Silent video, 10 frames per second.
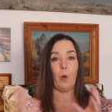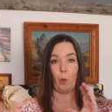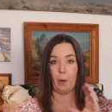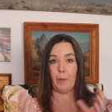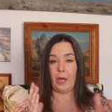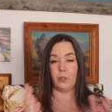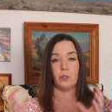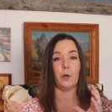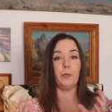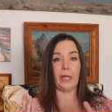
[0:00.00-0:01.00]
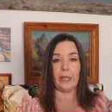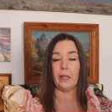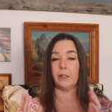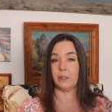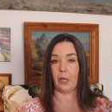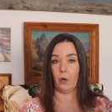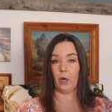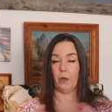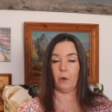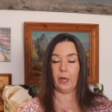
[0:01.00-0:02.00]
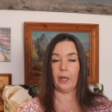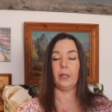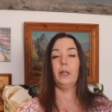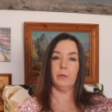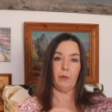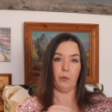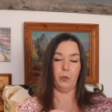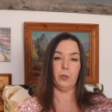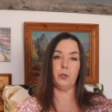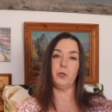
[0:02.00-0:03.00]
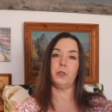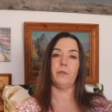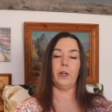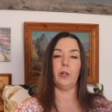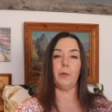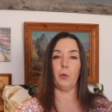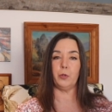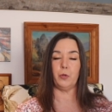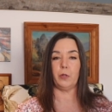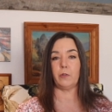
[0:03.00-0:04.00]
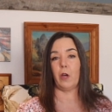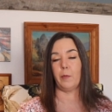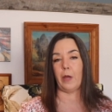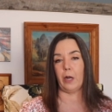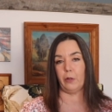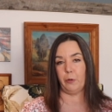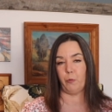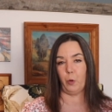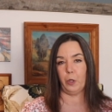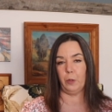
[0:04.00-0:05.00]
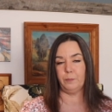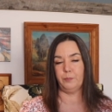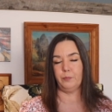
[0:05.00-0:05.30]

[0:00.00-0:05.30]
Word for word: what pages are blank, etc. Okay. If you're using Vellum, it will do this automatically for you.